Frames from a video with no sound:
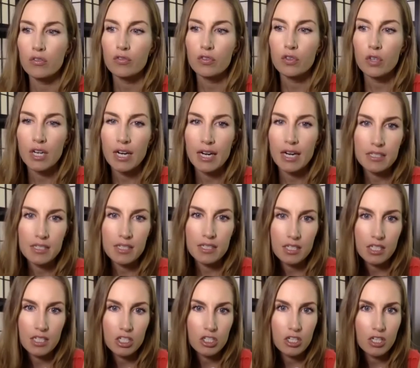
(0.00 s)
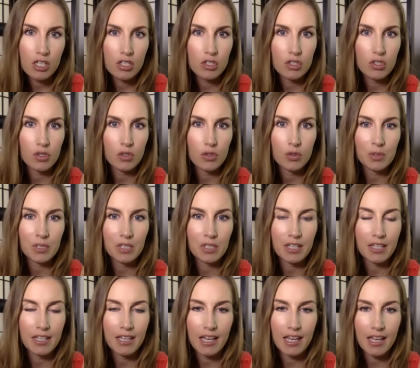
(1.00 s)
for estheticians who were
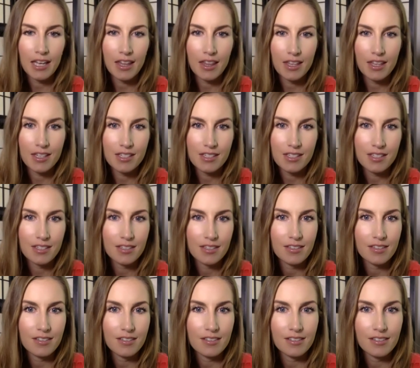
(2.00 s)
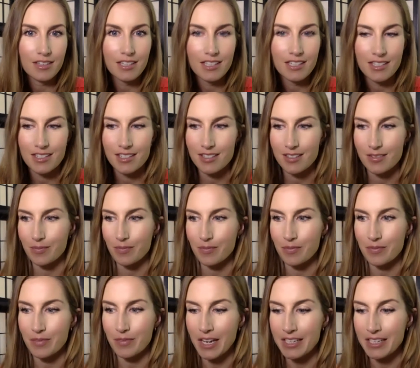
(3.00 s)
like, hey, this
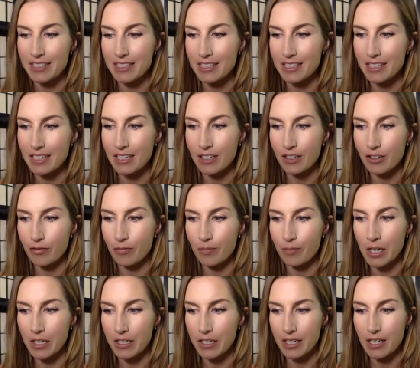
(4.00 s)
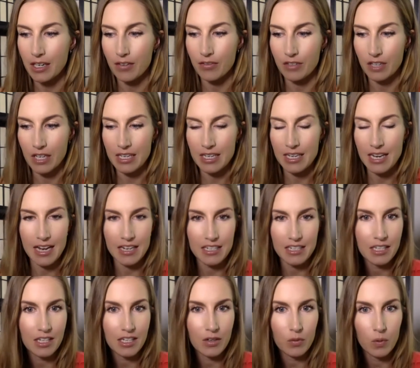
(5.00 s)
idea of marketing, of
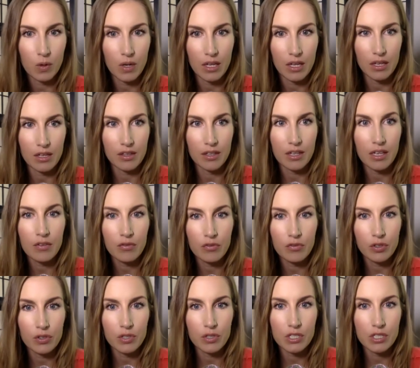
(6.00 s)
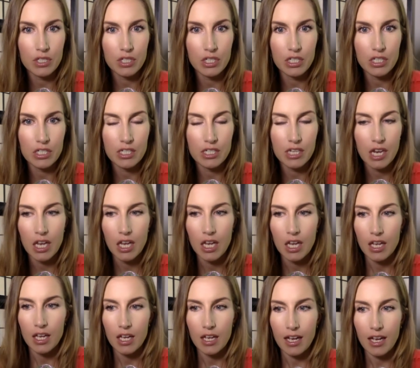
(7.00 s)
connecting with influencers,
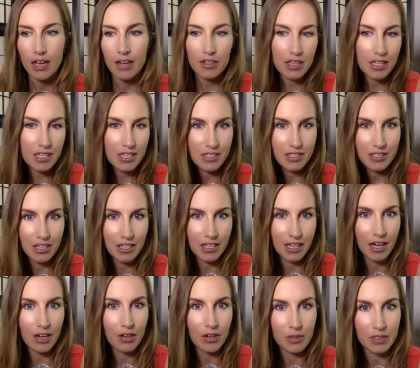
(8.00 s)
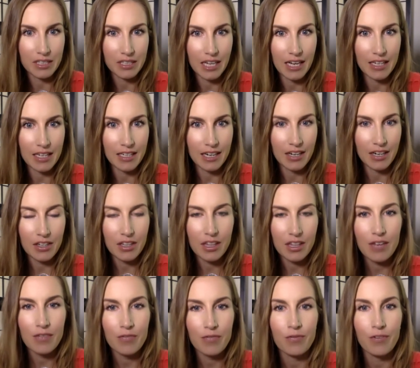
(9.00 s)
how do they start out with that? How do
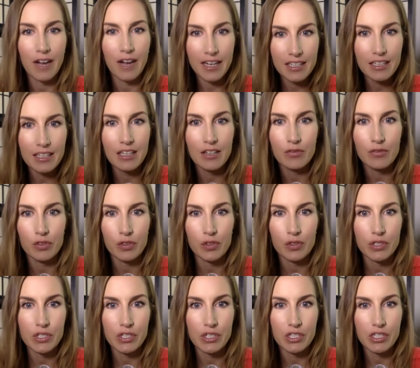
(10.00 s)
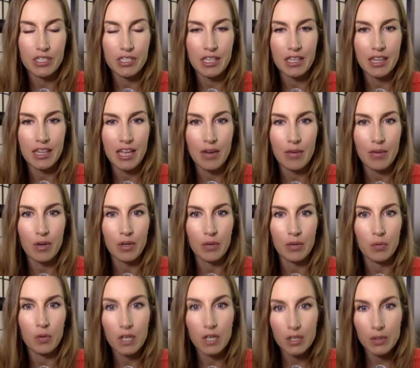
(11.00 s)
they find influencers that they want to
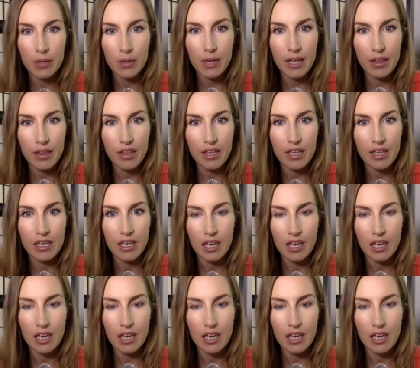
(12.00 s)
work with? And